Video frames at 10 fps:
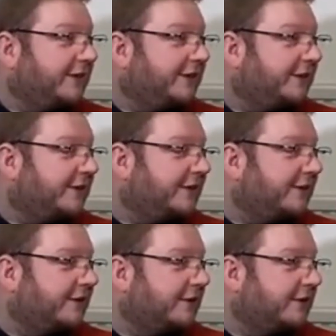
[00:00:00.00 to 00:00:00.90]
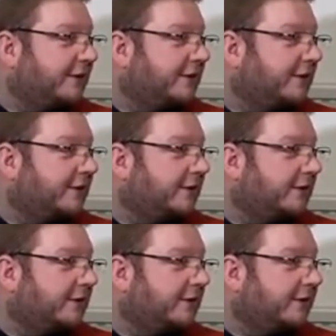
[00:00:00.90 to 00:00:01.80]

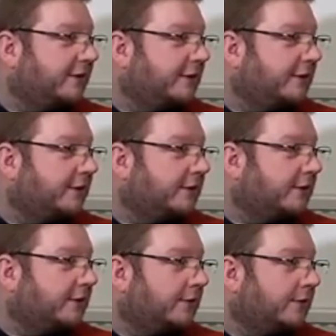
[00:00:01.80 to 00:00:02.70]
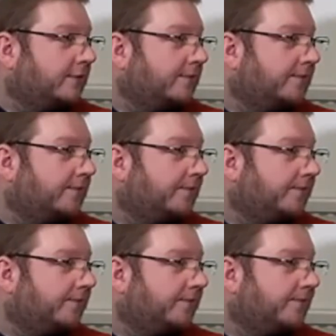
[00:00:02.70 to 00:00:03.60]

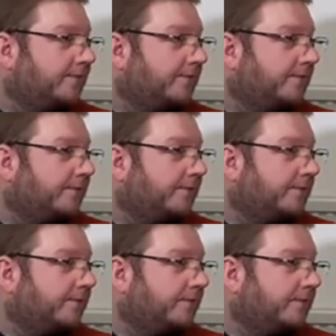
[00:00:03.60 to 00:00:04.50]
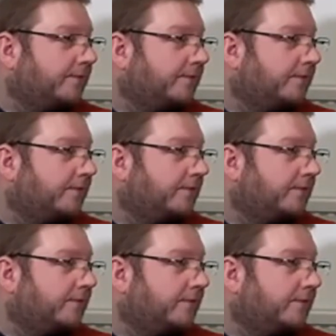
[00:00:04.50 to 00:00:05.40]

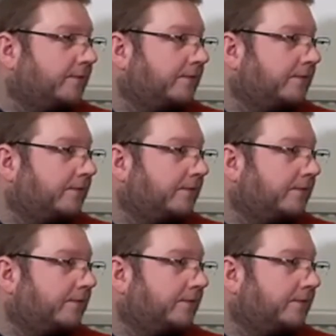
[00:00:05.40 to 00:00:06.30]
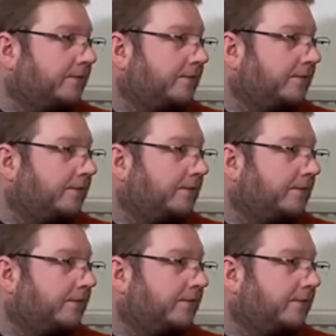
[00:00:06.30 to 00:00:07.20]

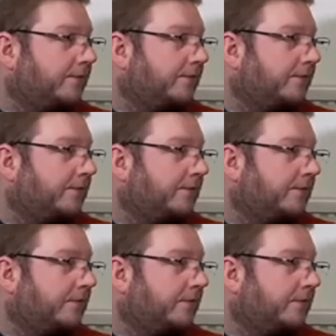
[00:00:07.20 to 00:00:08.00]
(silent)